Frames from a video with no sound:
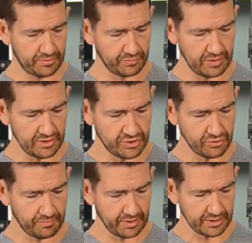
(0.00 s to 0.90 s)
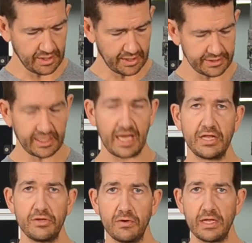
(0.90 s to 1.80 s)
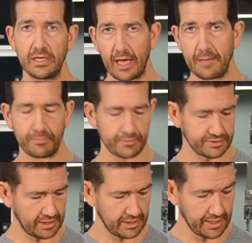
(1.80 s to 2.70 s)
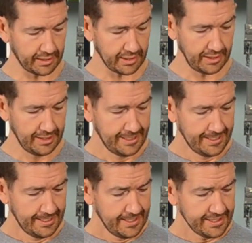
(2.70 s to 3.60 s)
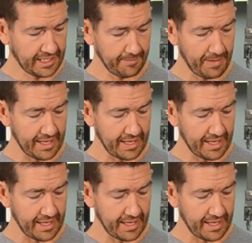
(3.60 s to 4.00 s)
between the two, but it's kind of unique. I personally like it. To get